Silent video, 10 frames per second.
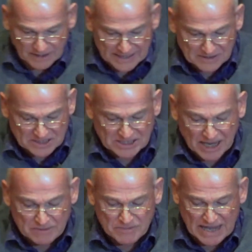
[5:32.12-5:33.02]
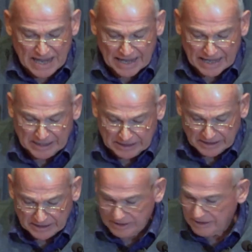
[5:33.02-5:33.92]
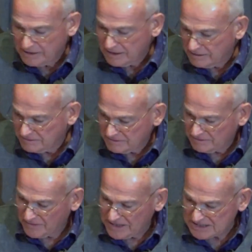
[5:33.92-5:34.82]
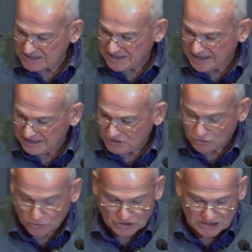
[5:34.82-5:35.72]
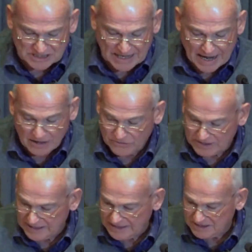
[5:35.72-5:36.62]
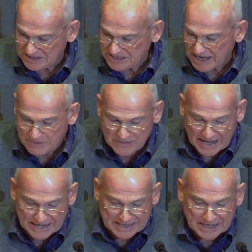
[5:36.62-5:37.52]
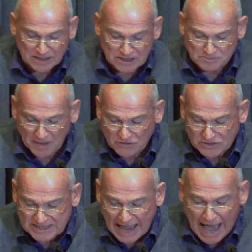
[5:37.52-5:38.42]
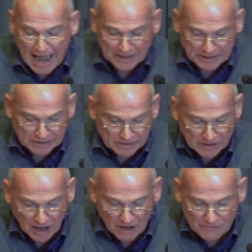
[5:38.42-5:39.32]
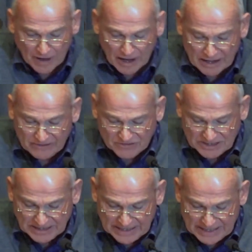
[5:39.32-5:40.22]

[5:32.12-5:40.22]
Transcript: In the same year, there's King George Sound, in the same year, Nicholas Baudin arrived